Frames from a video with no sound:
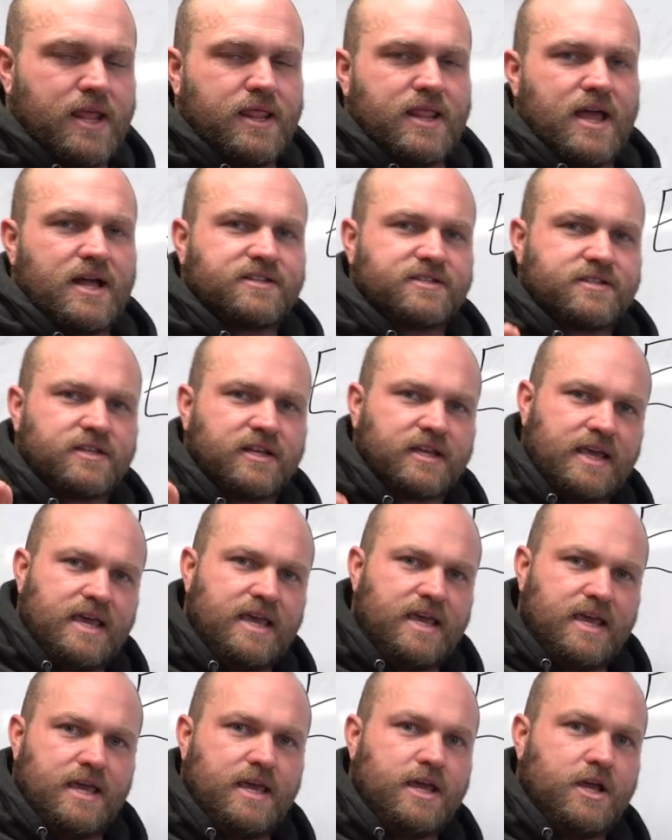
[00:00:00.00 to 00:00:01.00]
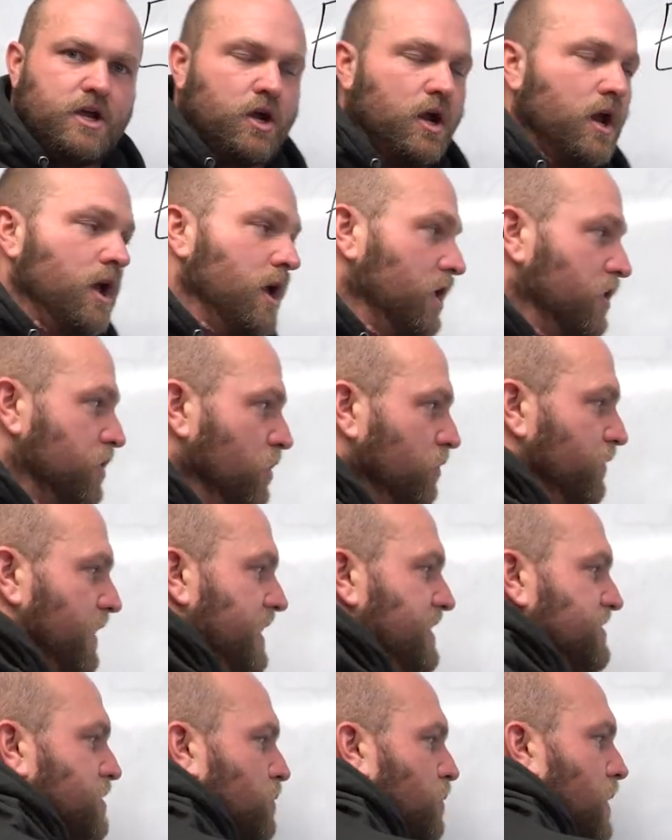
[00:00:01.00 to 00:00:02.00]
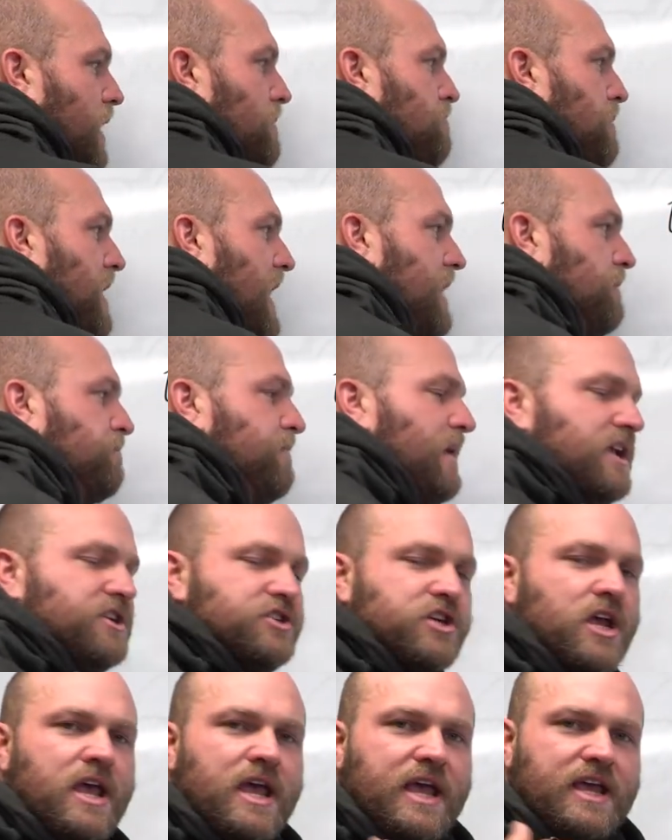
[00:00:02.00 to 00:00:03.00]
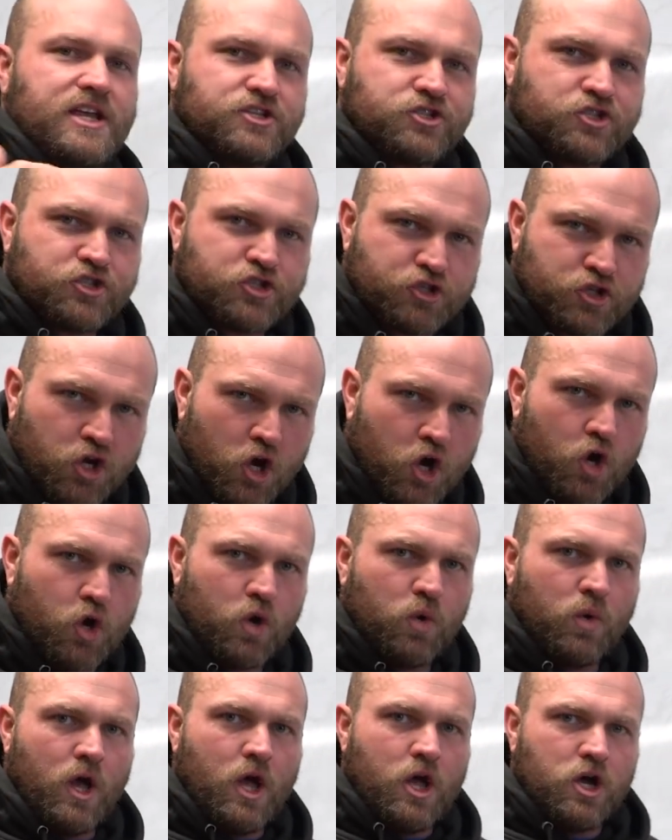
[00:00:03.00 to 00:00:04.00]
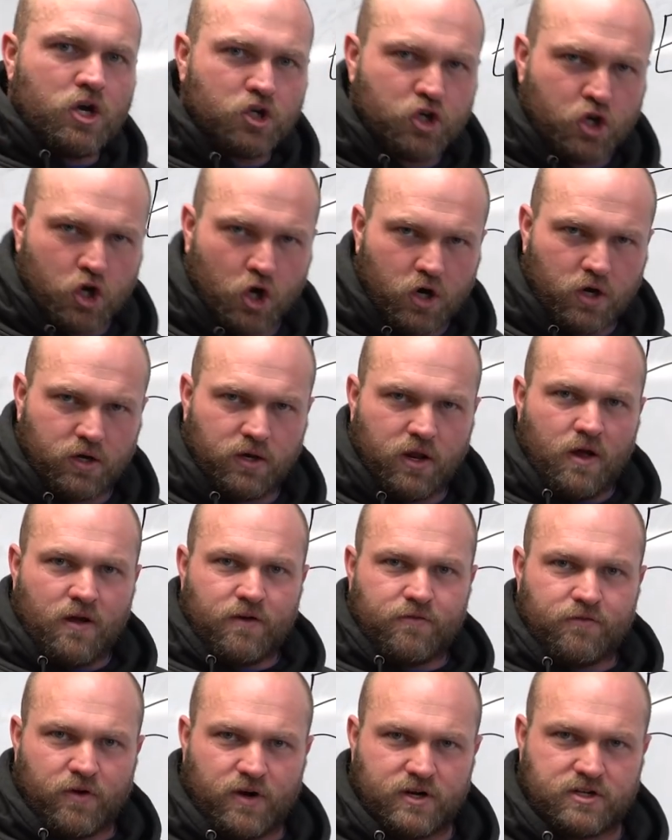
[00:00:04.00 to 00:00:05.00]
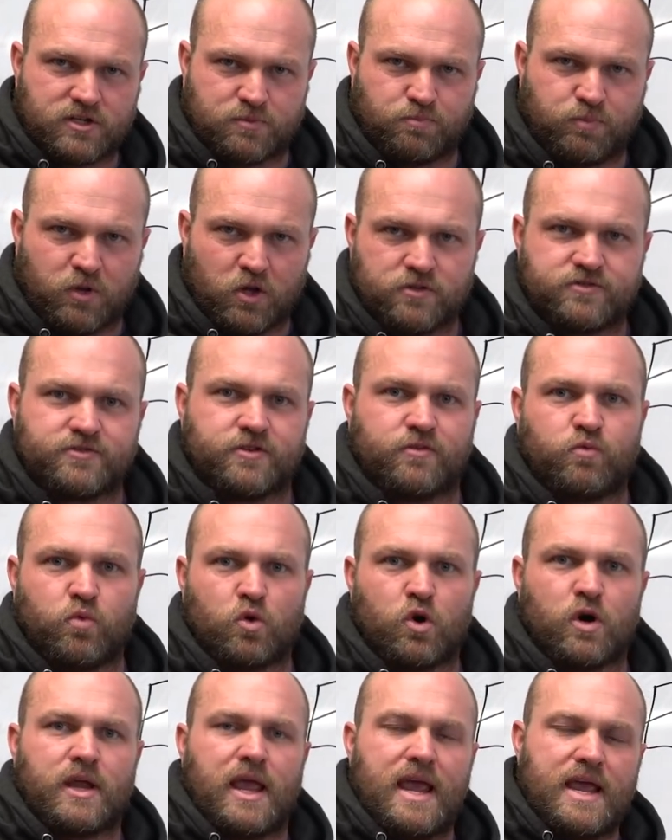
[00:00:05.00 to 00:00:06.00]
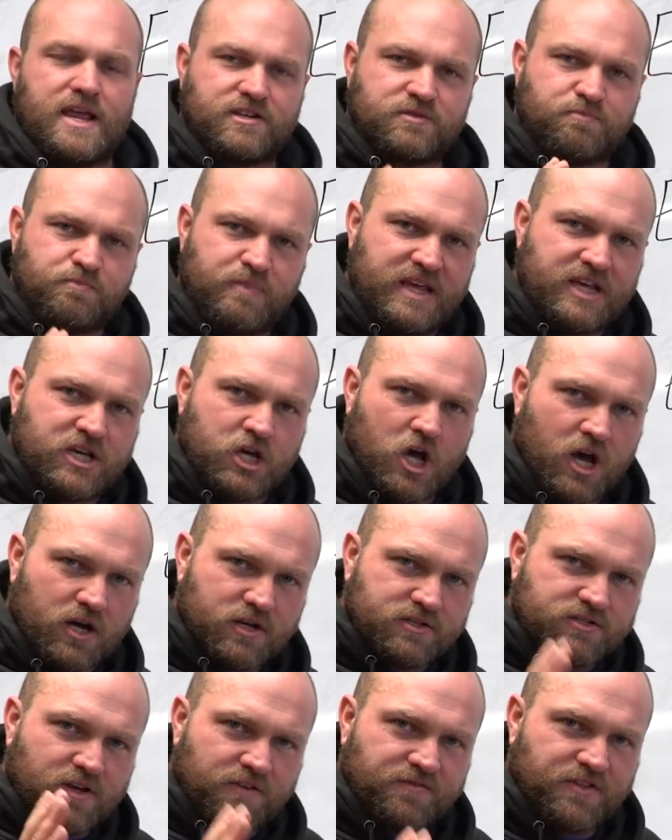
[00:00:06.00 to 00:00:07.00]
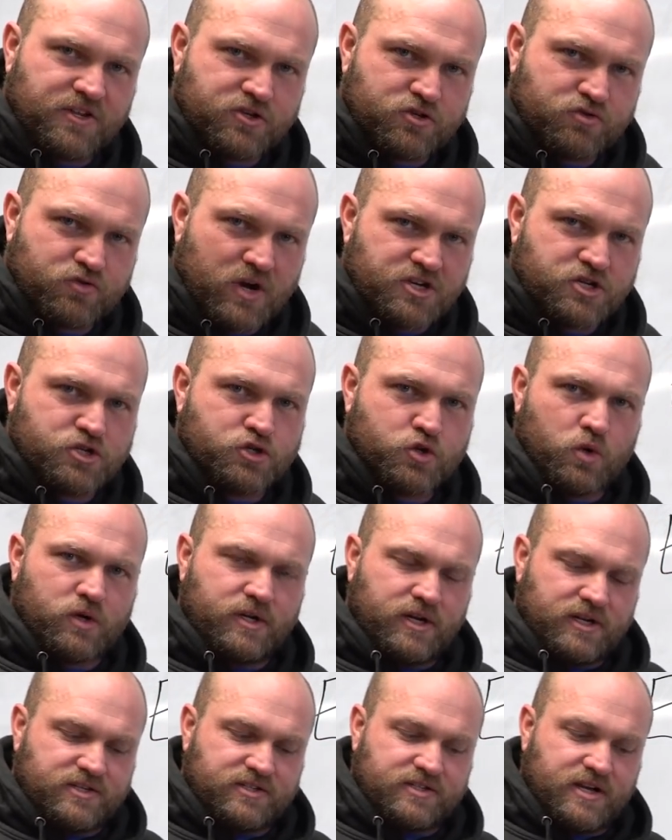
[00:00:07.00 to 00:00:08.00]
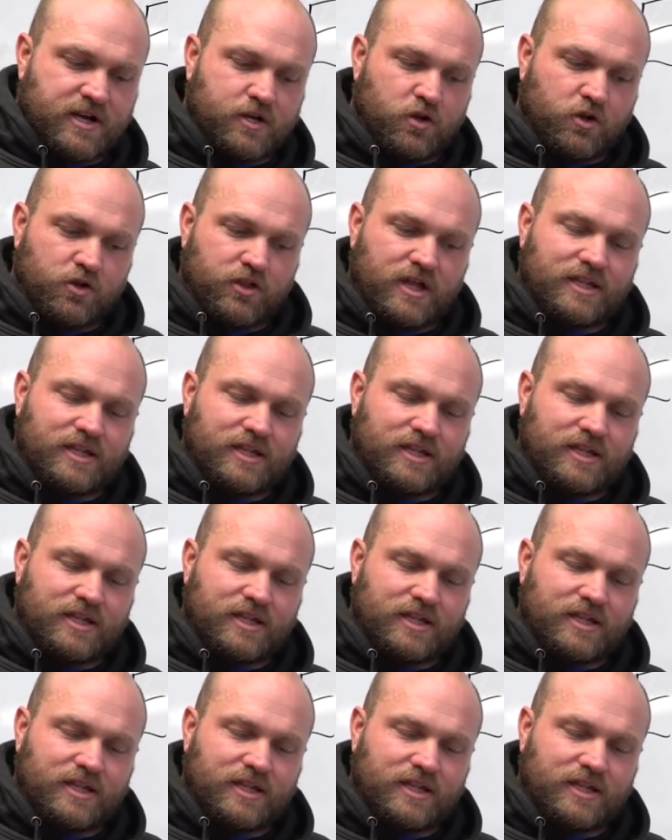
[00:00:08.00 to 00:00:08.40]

And that's the key here. The reason why pad bench is so good for explosive work is because of the stretch shortening cycle.